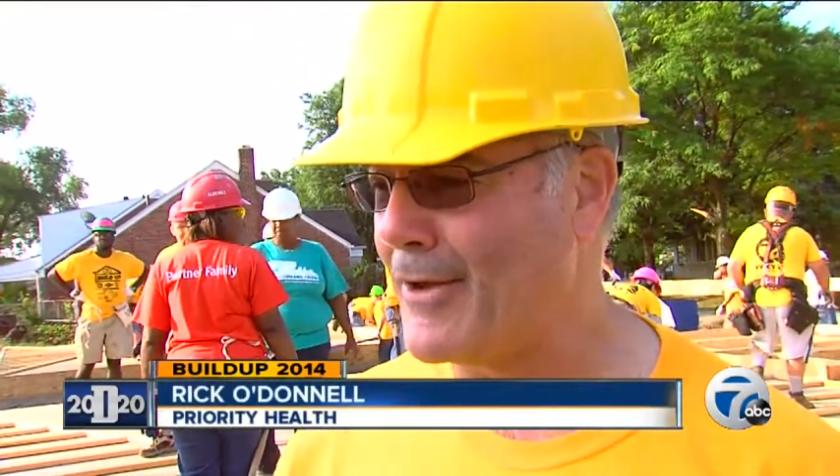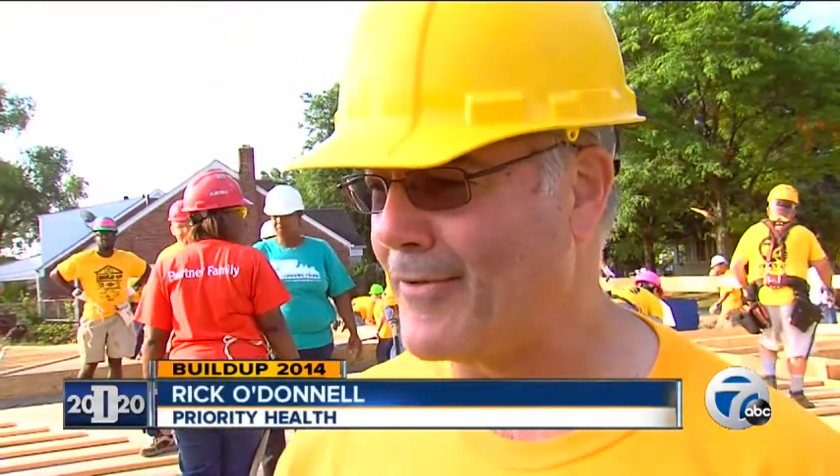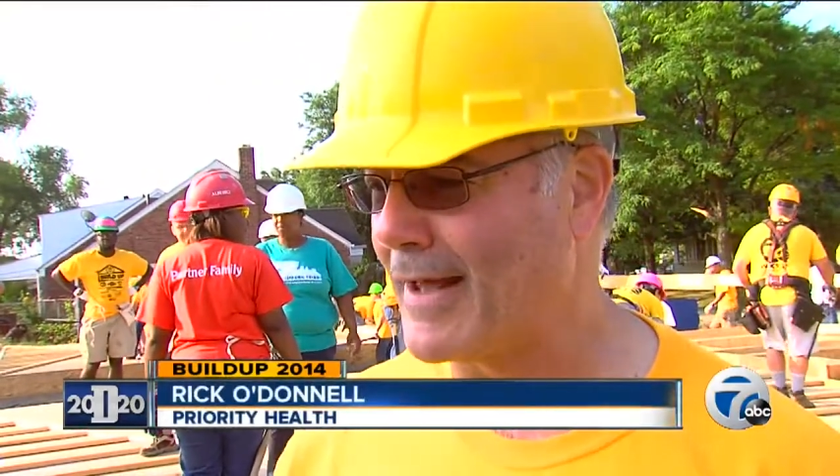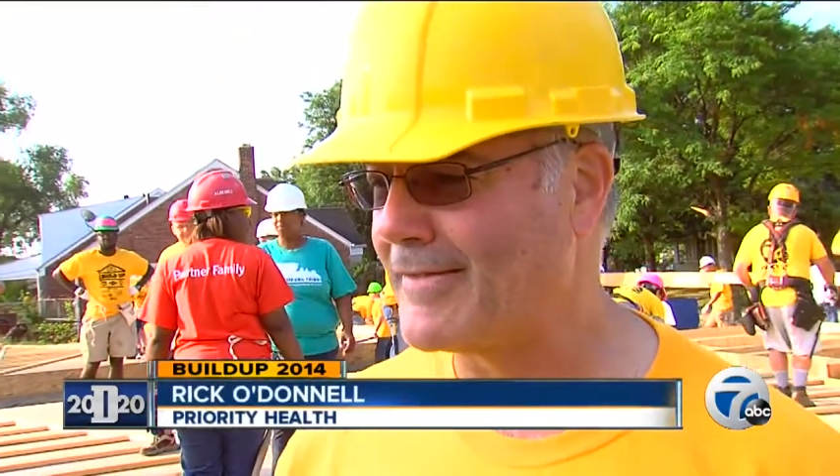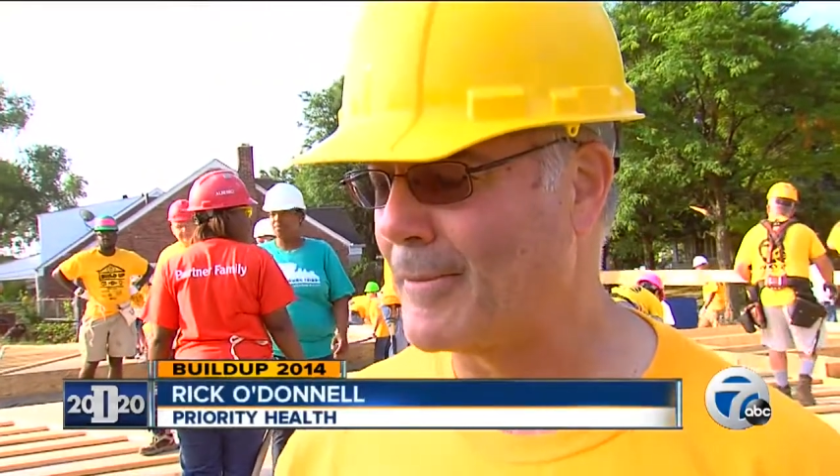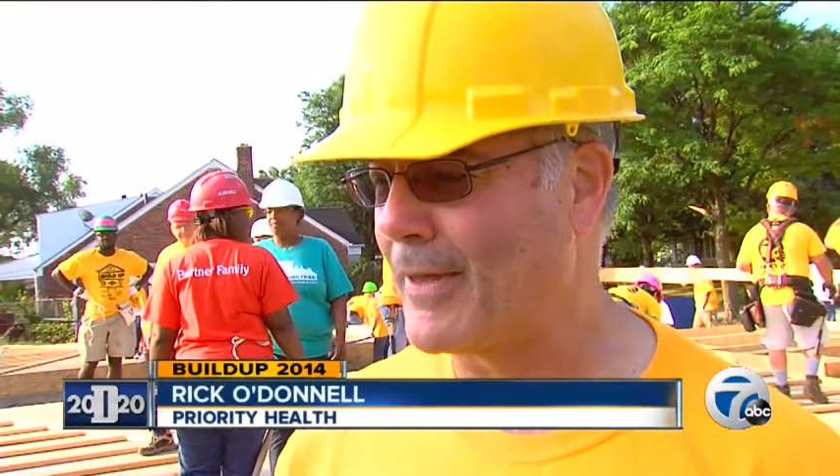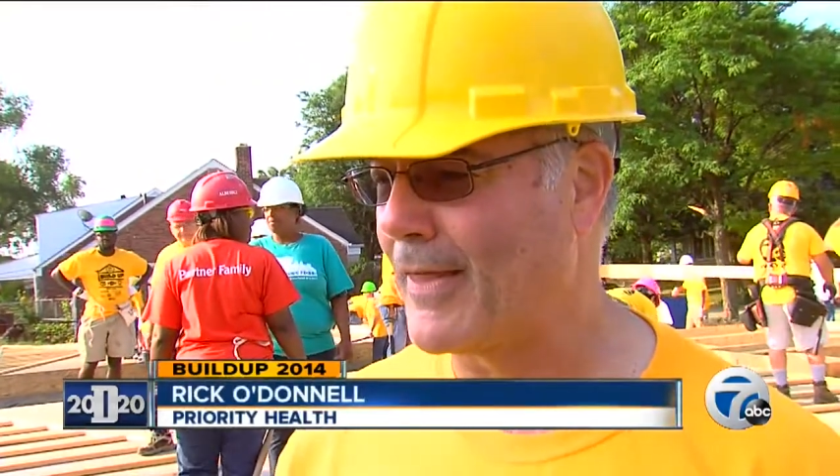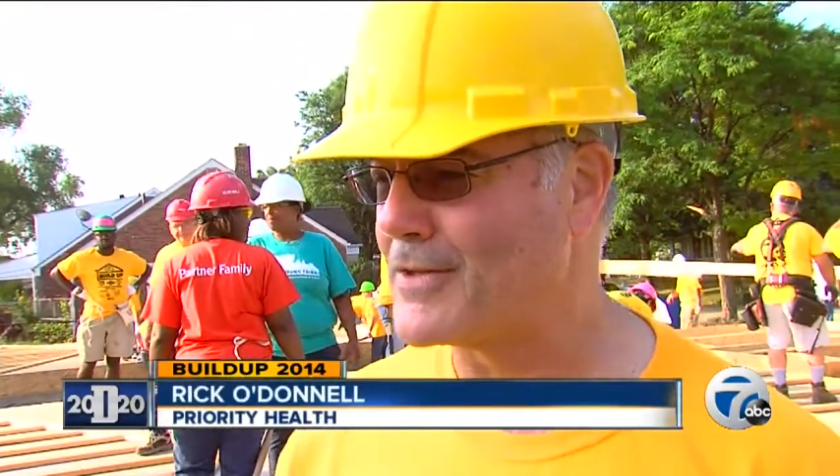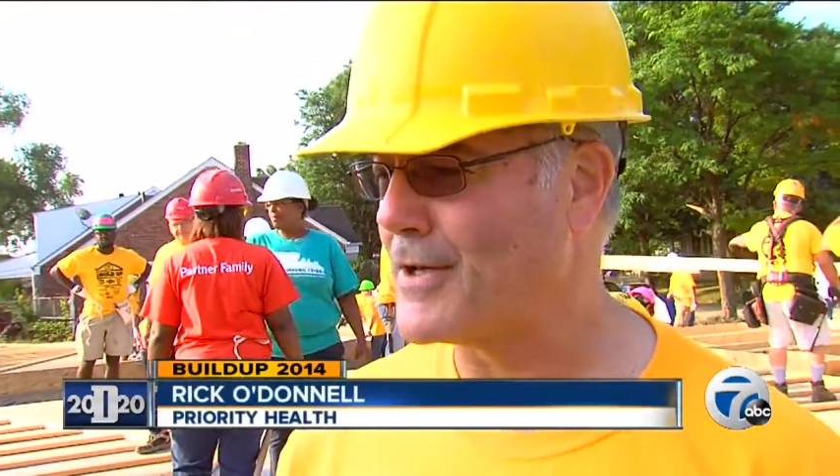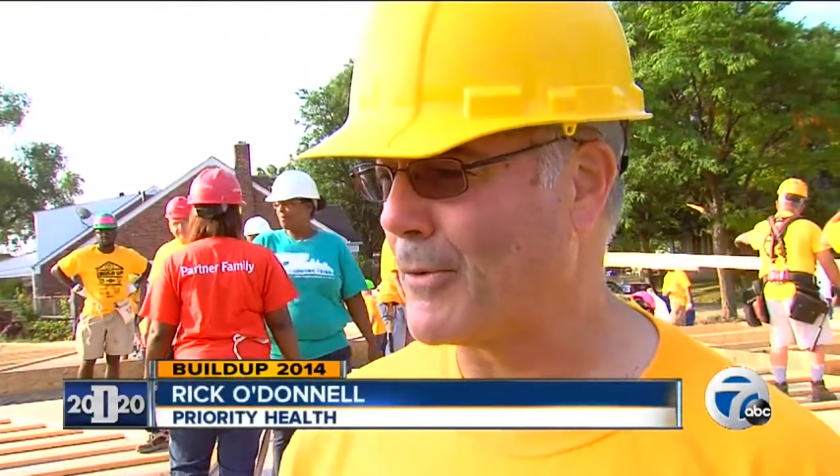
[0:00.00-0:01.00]
you've got something
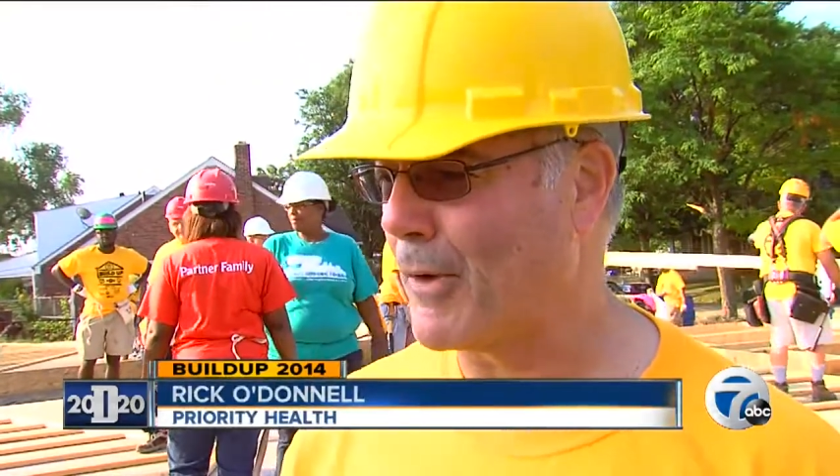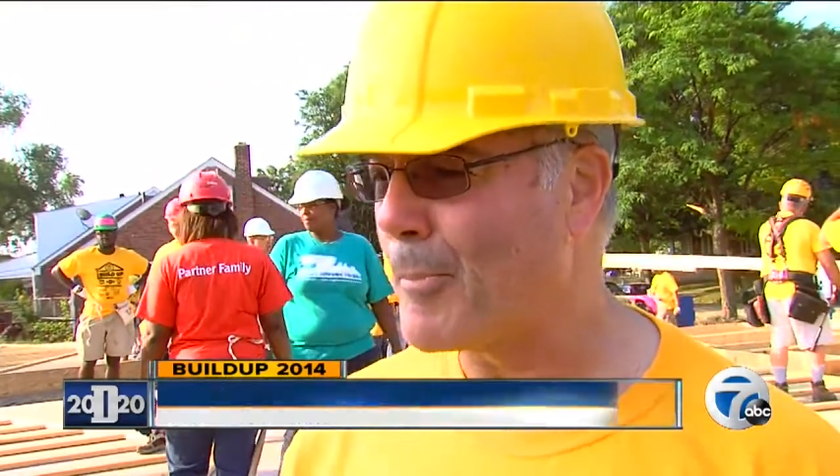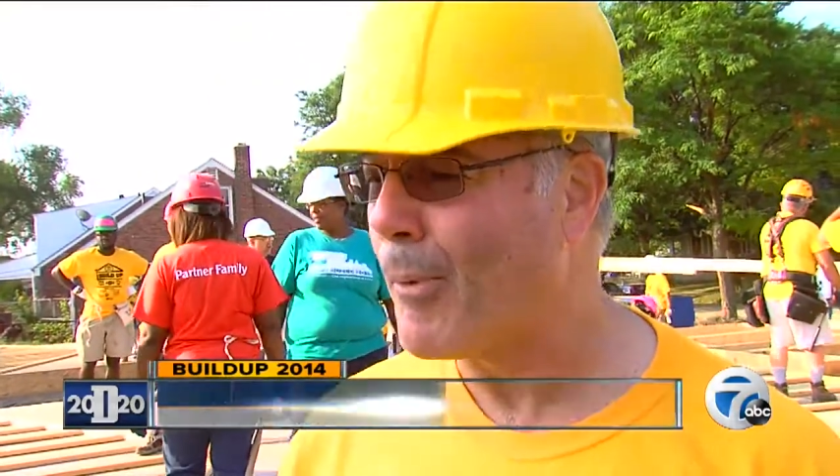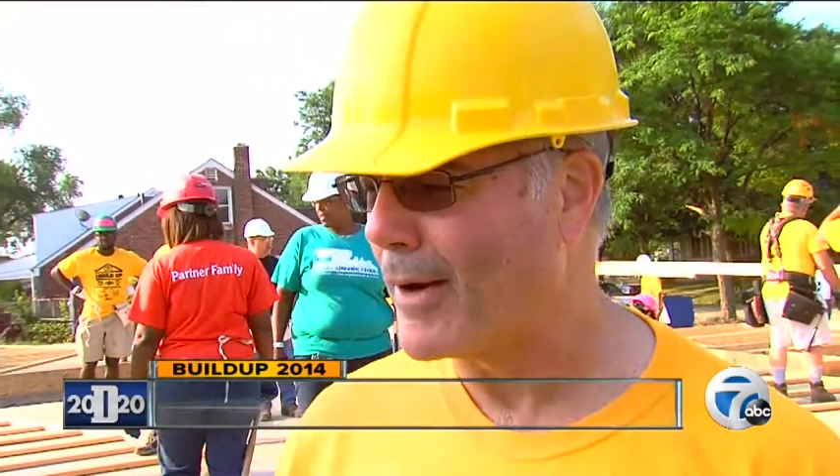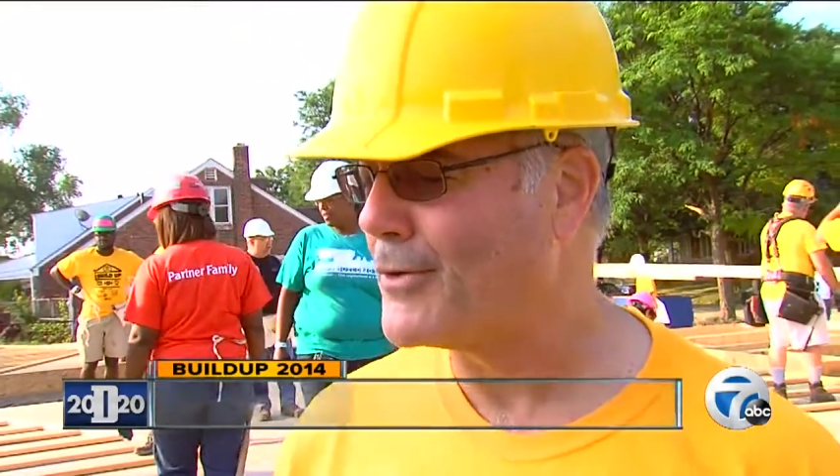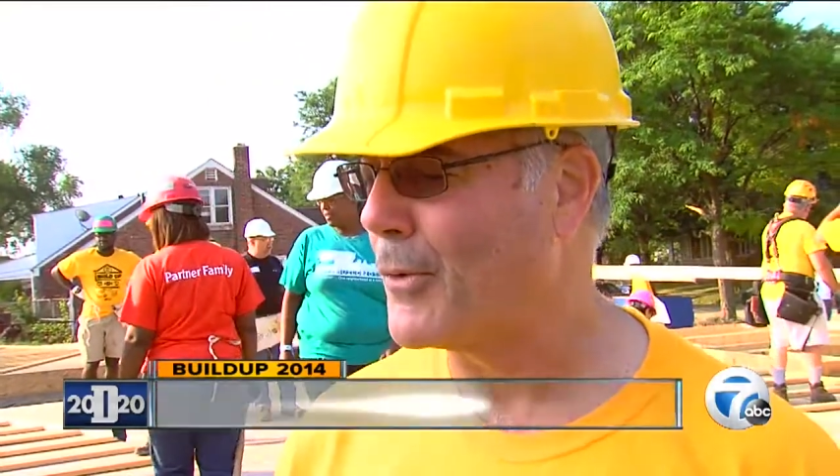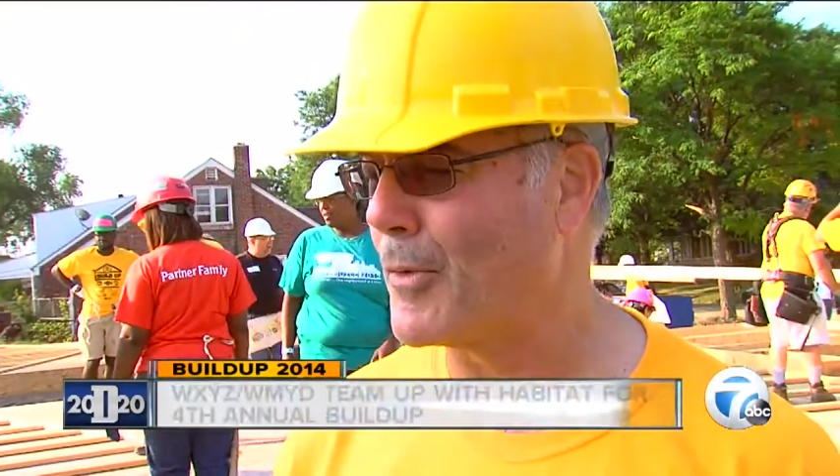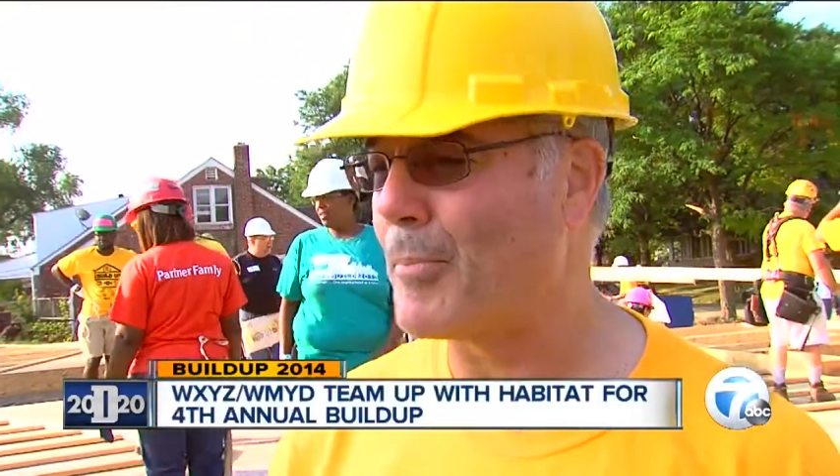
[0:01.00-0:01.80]
that you can really point to with